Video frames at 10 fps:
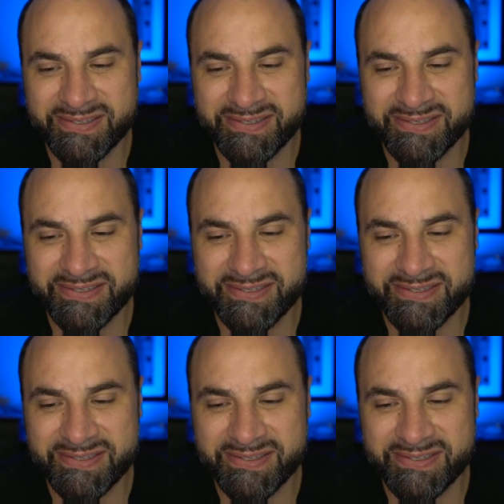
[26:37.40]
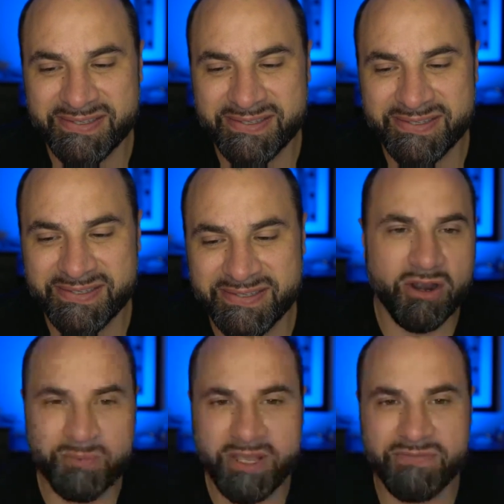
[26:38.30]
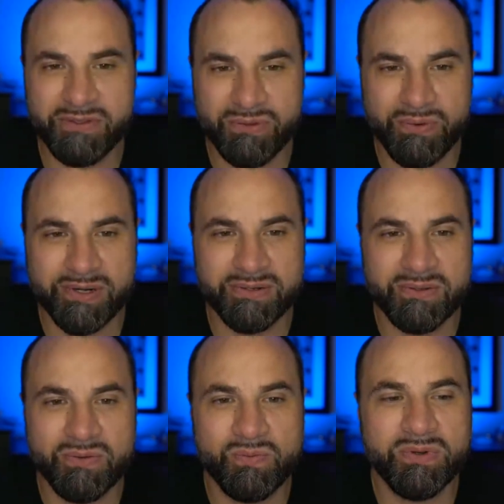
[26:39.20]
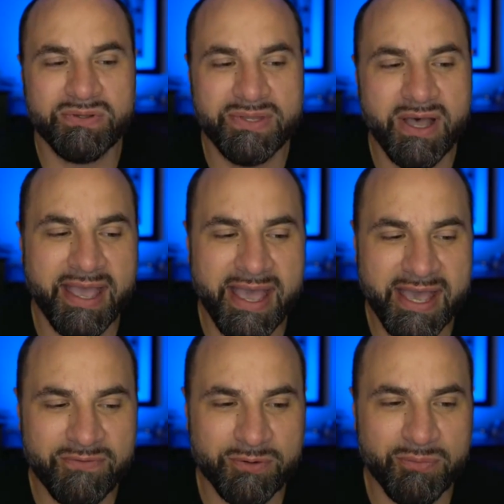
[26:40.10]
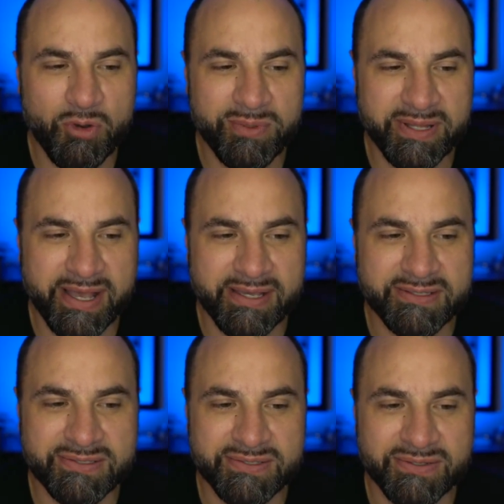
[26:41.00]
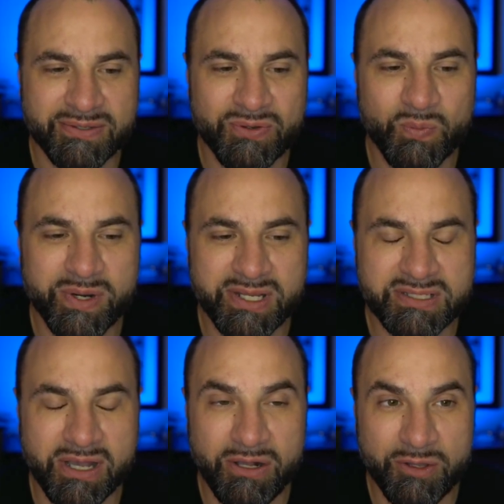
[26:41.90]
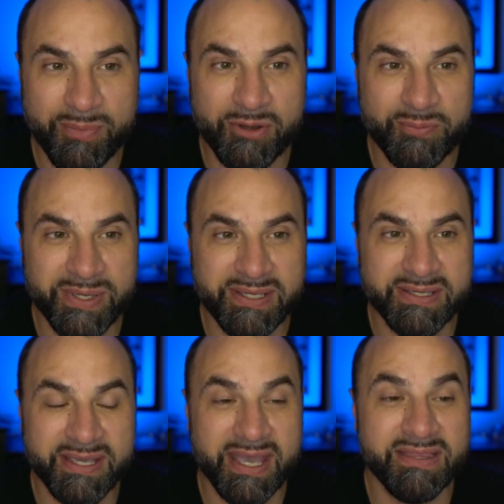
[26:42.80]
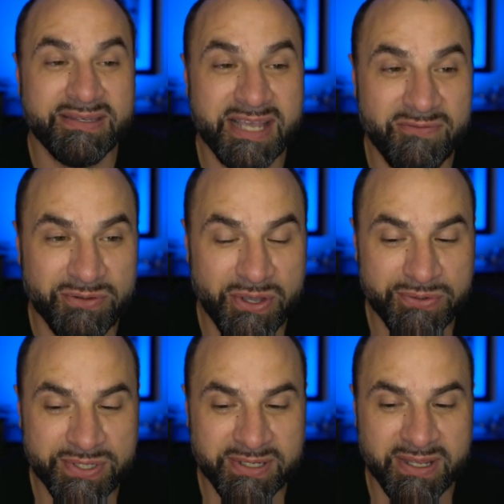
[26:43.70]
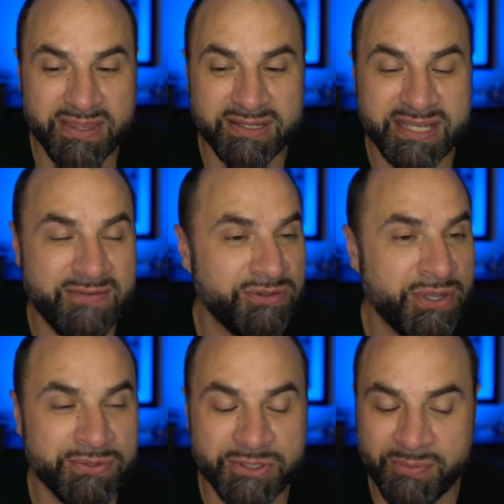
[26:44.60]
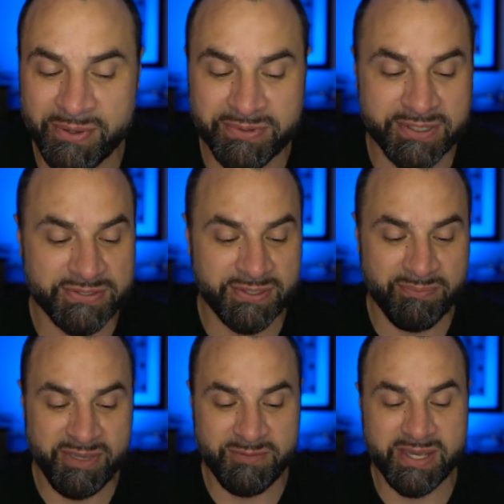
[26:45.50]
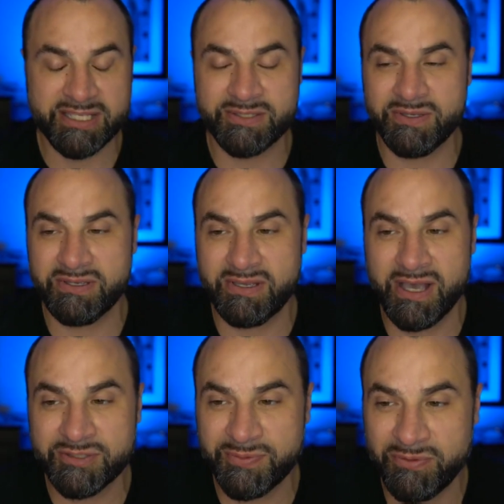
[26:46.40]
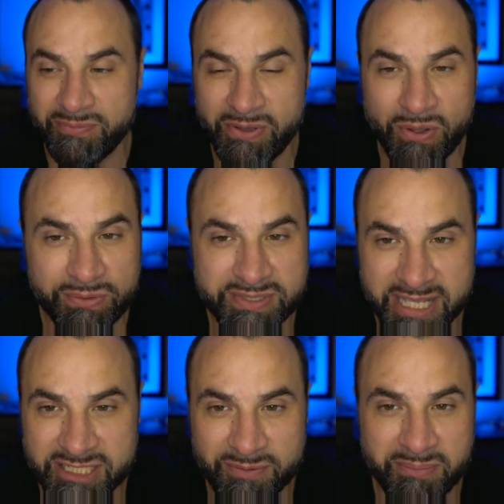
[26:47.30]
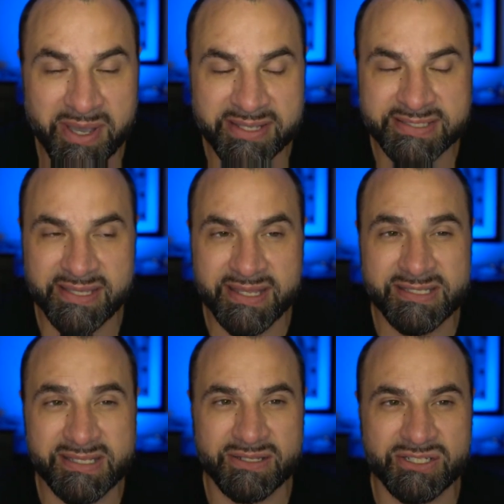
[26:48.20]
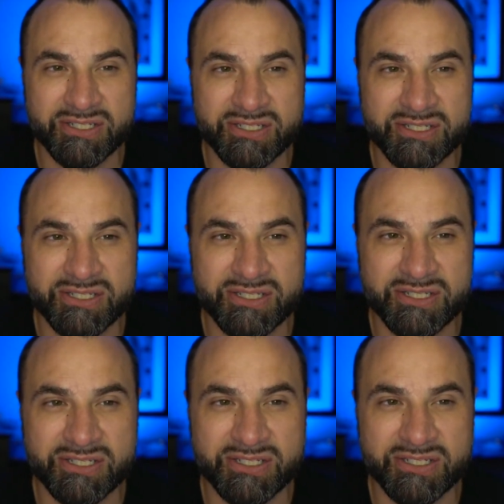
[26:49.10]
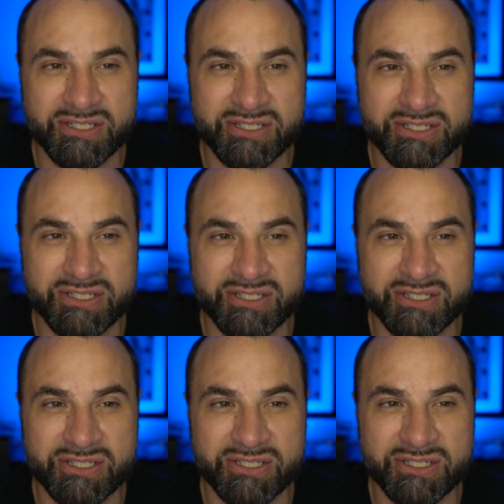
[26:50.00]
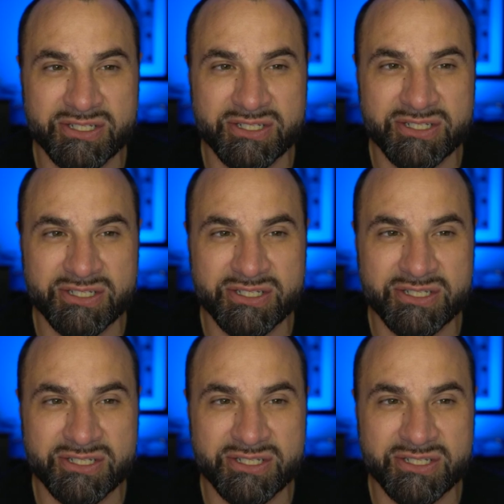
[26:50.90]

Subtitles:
army of the Lord will not ever mobilize when it's all about me. And the devil knows it. And the devil knows it about this me-based gospel, Old Testament mindset that's in the church. I'm supposed to sit here